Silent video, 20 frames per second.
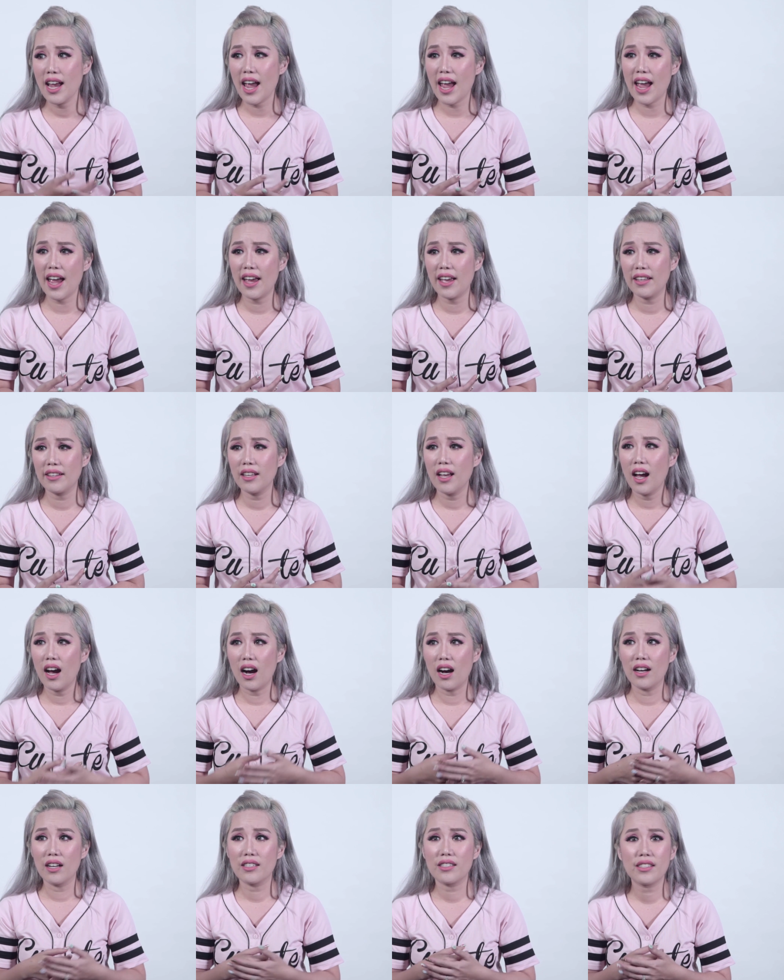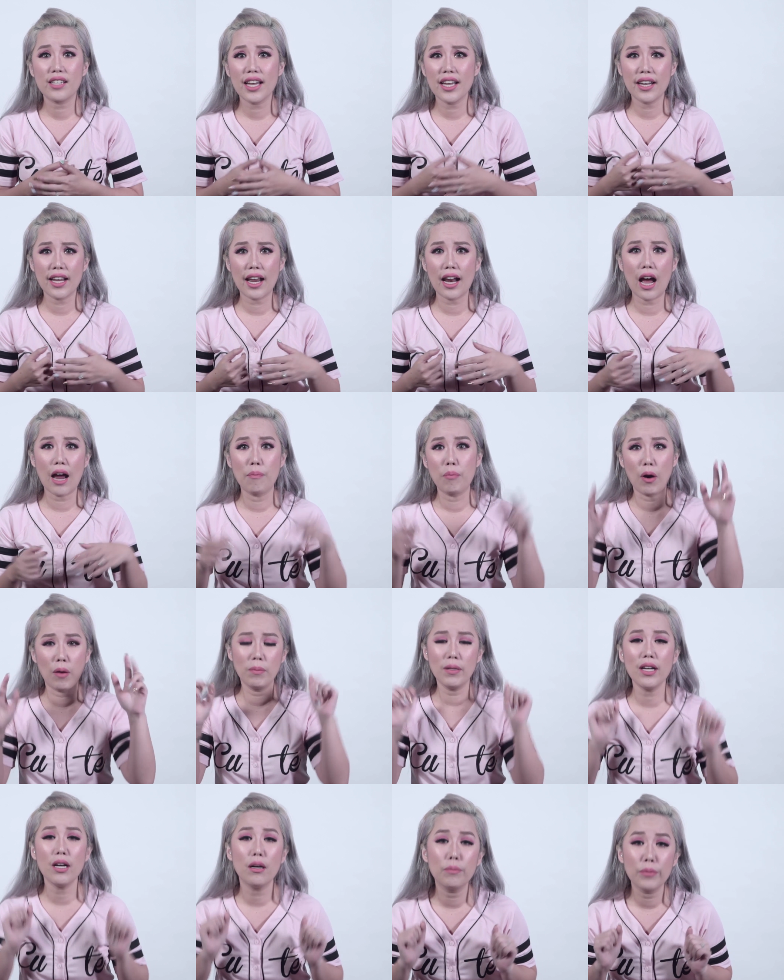and say that I
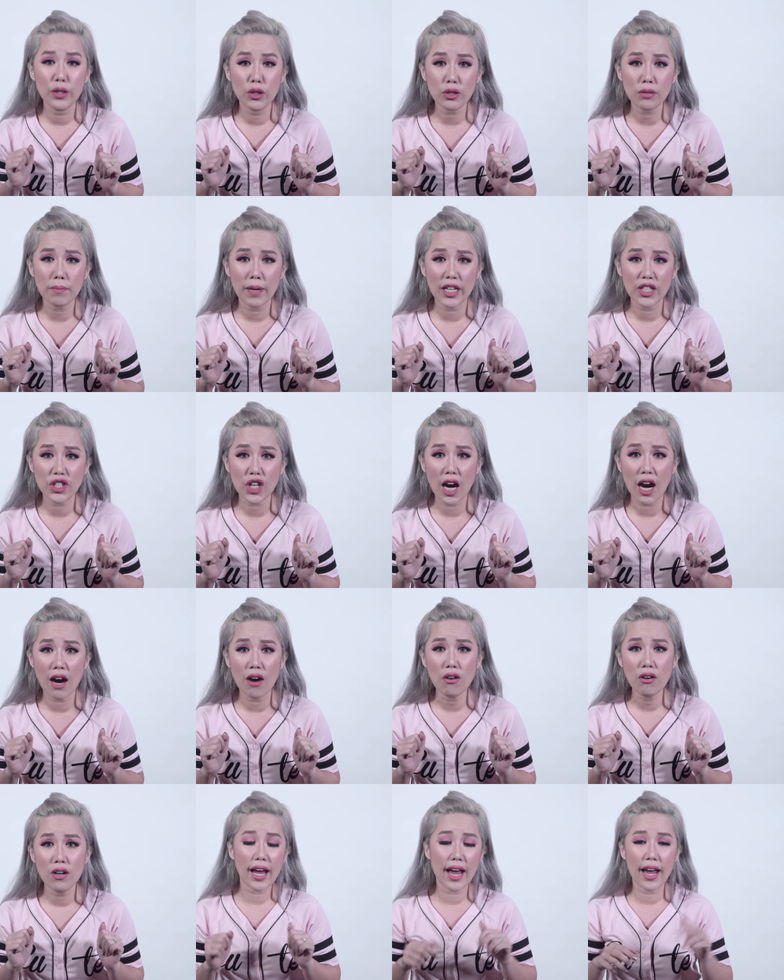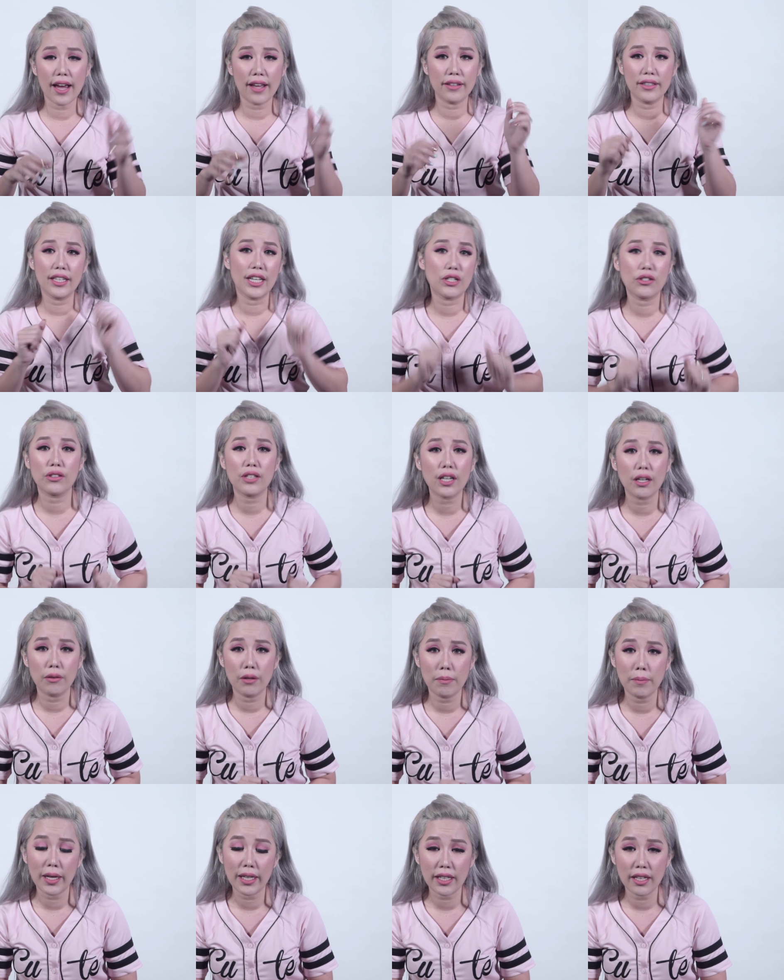probably abused my child and they should take
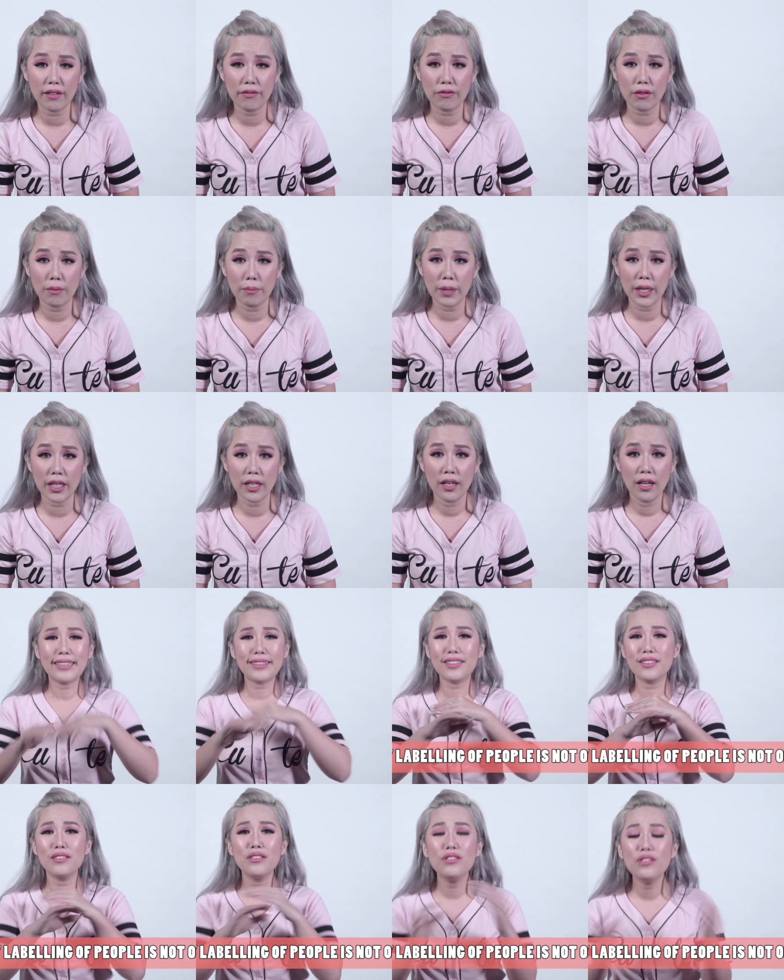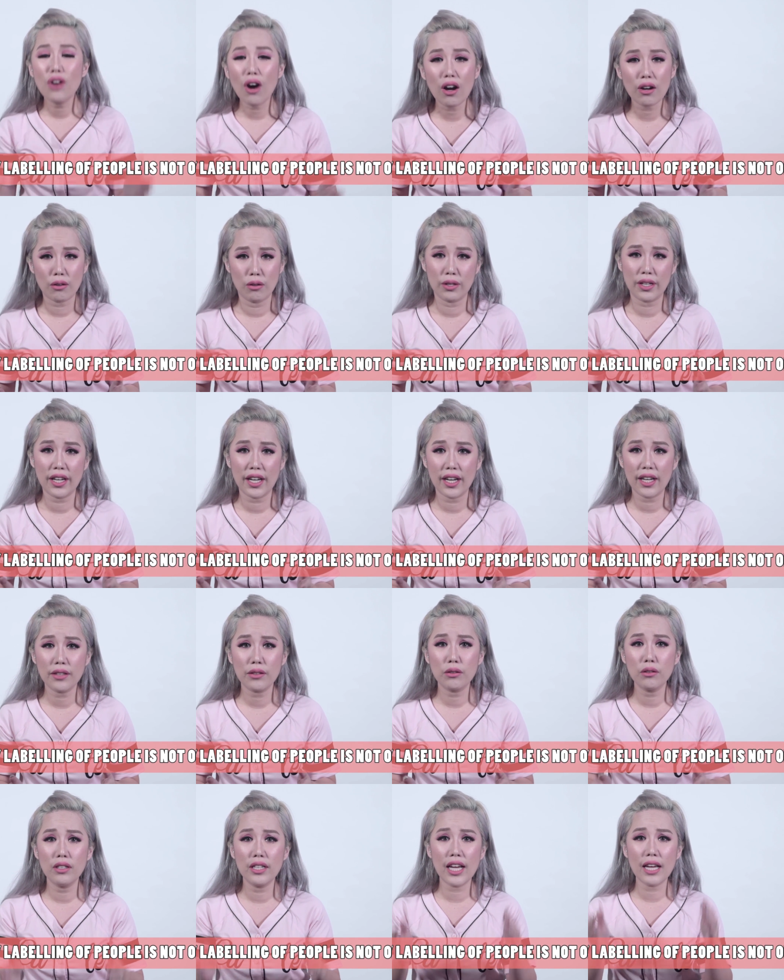away my kid from me. It's not okay
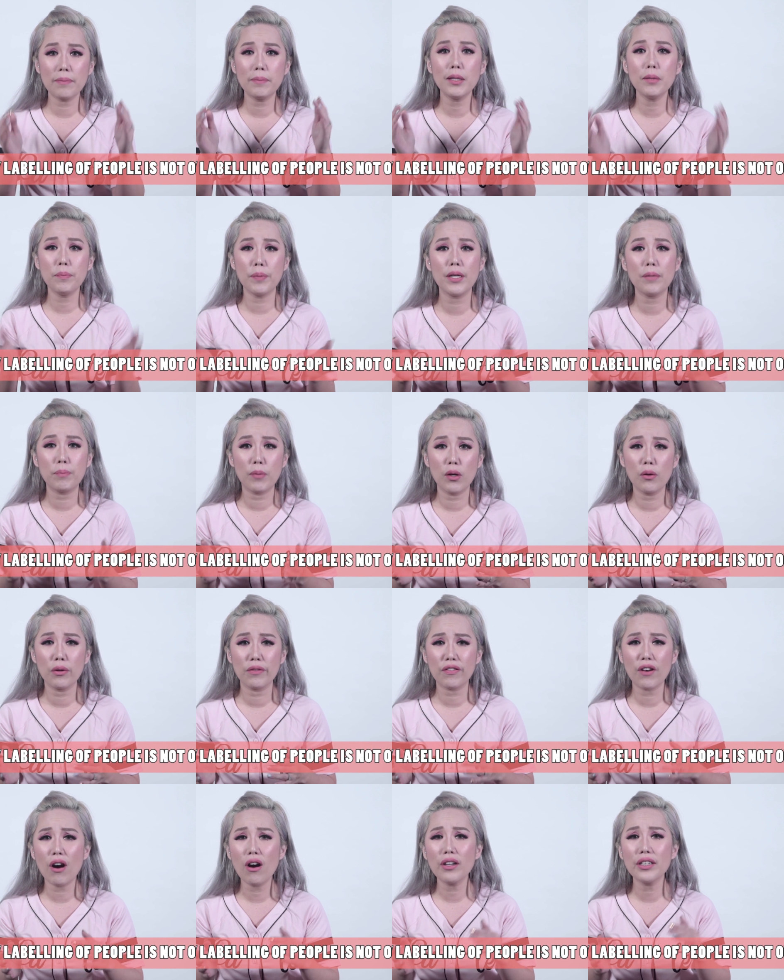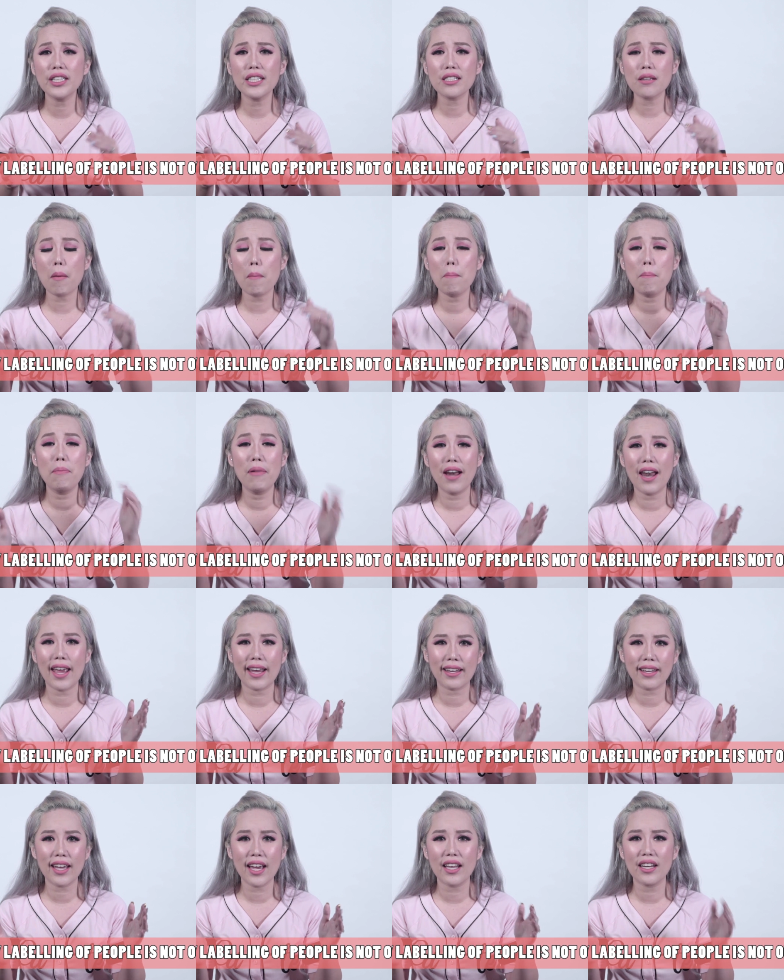to label people with all these
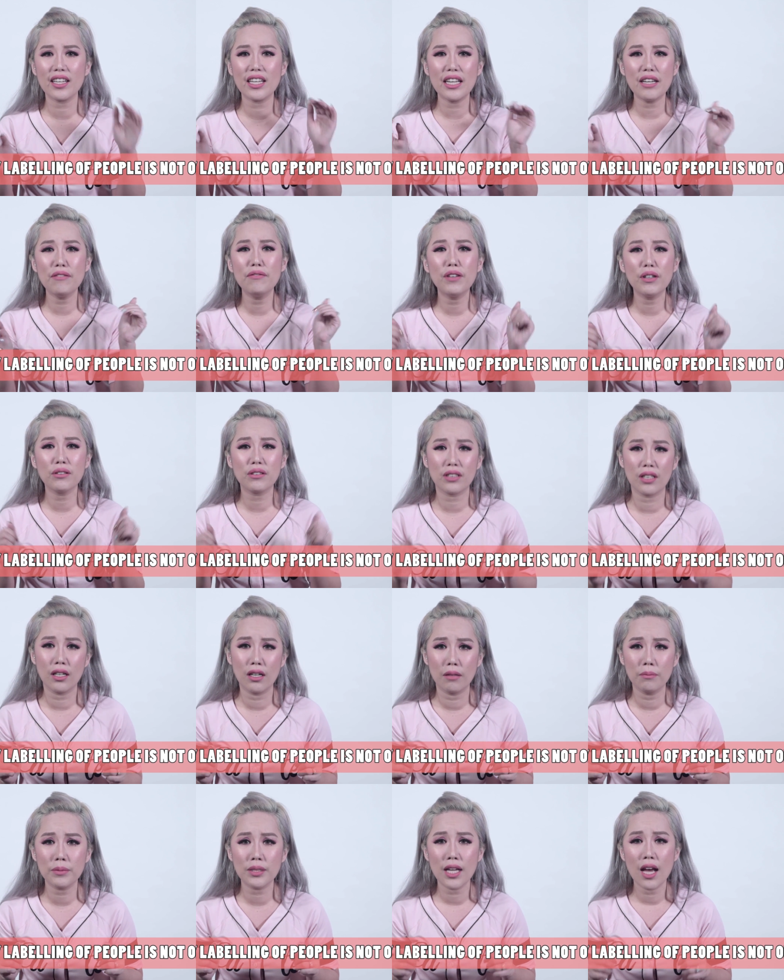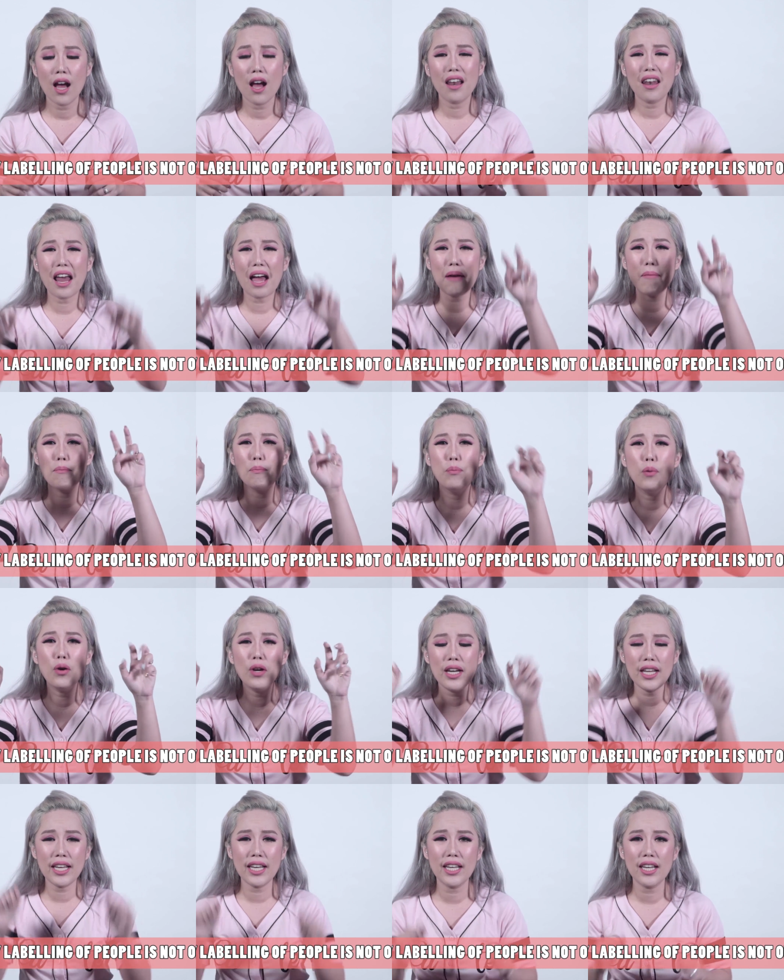blanket evil terms like
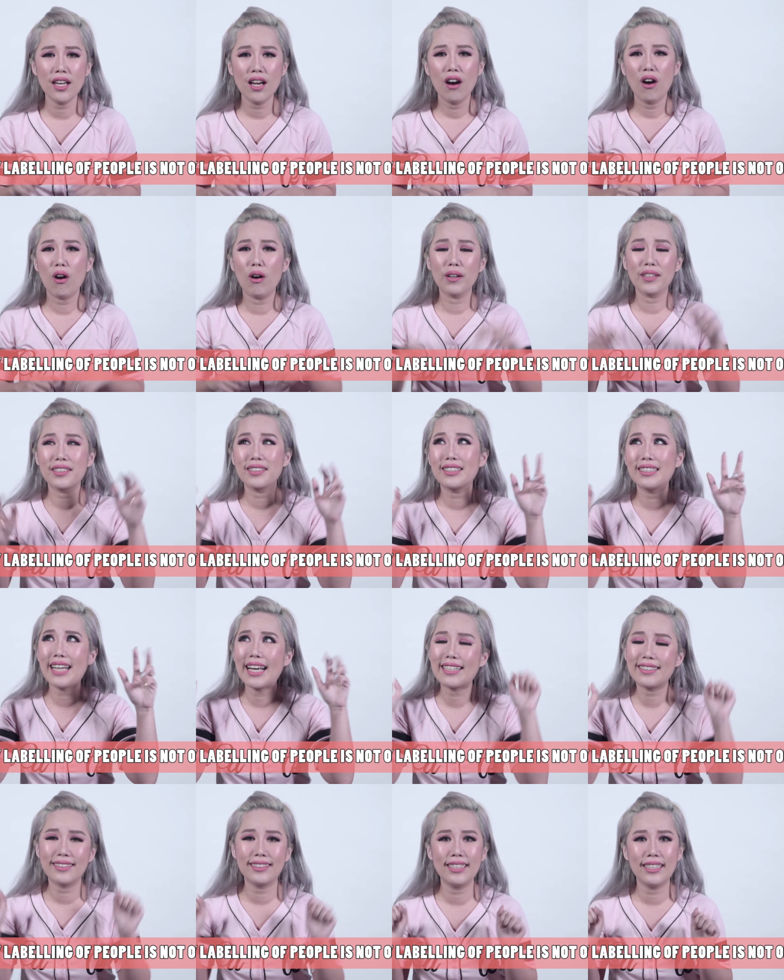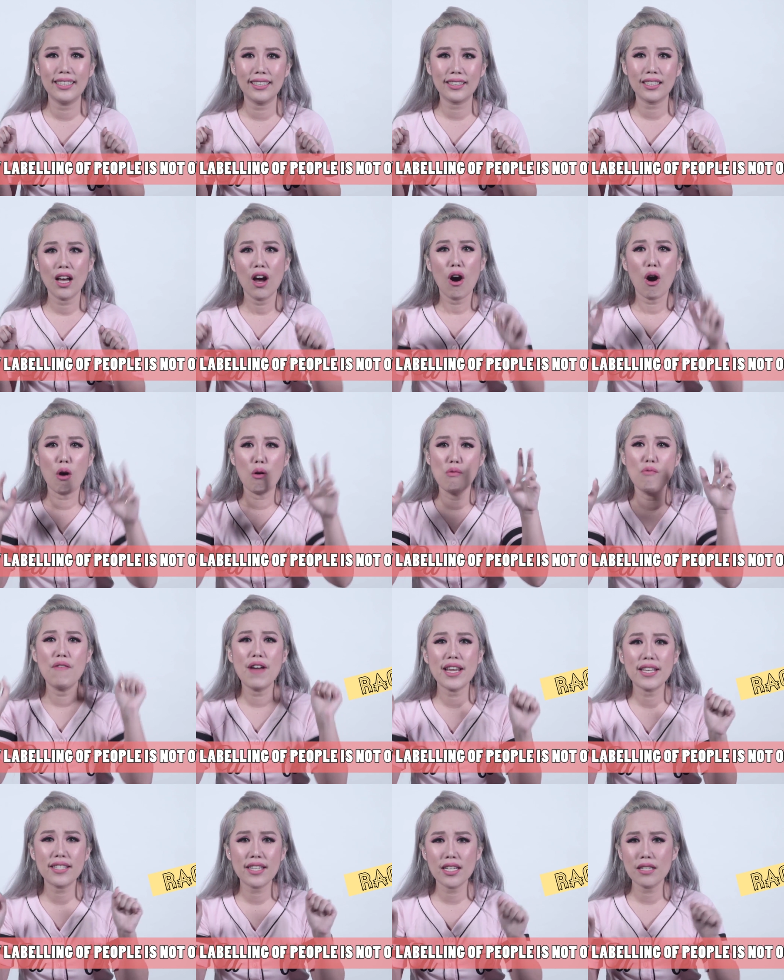bully or sexist or
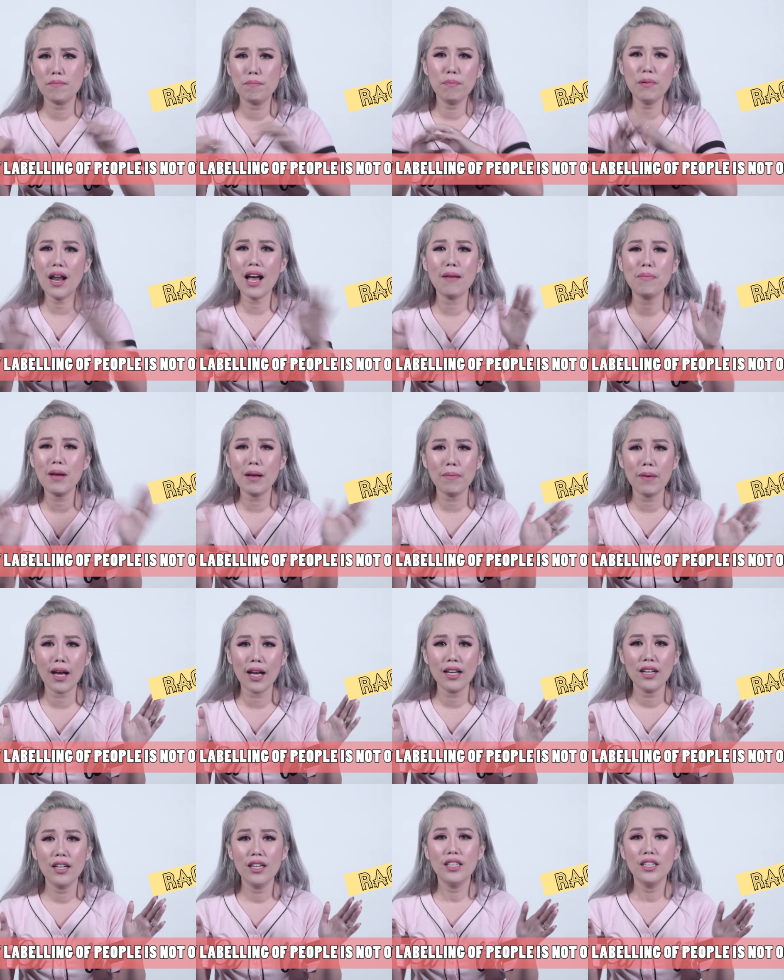racist, blah blah blah,